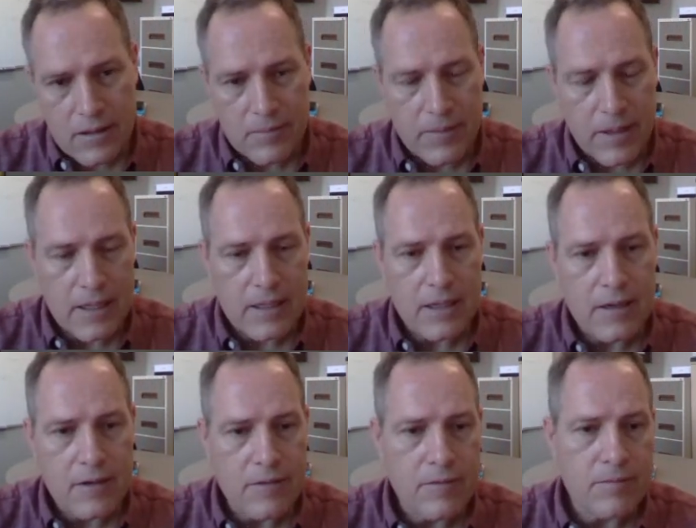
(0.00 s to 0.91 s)

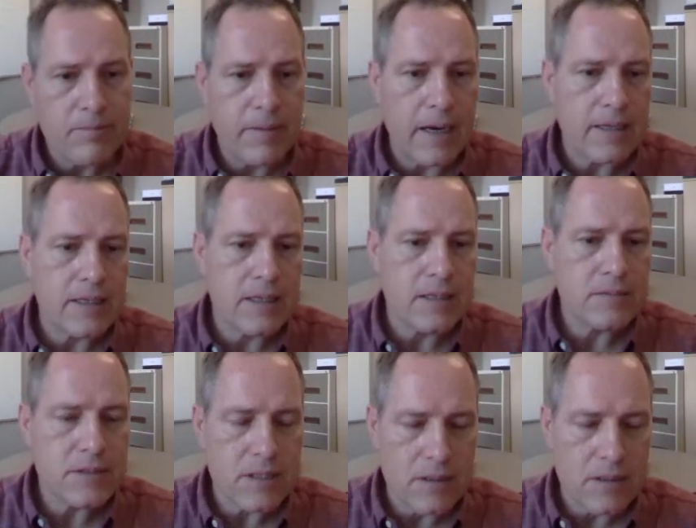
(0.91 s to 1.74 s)
remaining Practicums.